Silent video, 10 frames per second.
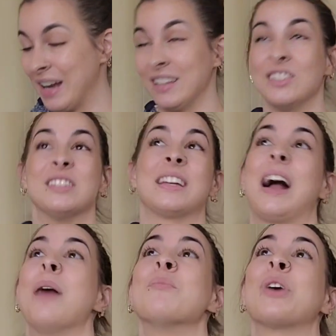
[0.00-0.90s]
ready. She's like,
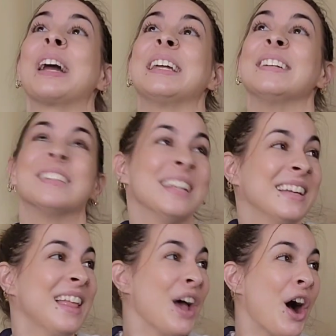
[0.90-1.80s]
I'm ready.
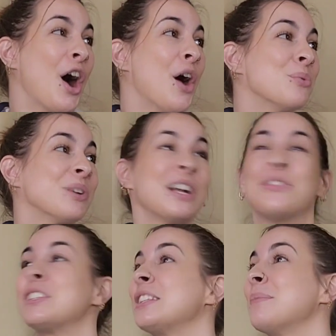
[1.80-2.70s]
I'm ready
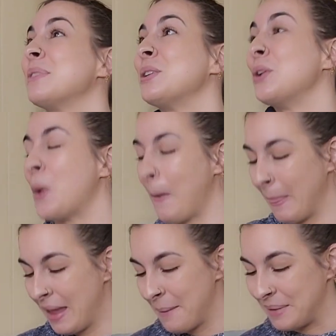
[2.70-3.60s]
for something new.
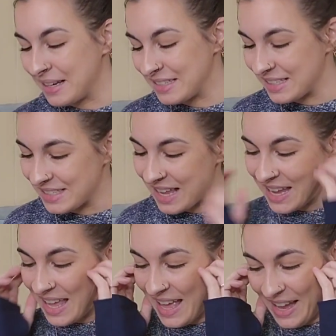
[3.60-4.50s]
Because it's
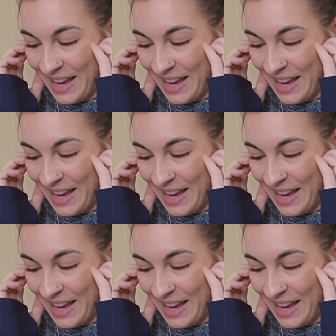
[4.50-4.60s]
like,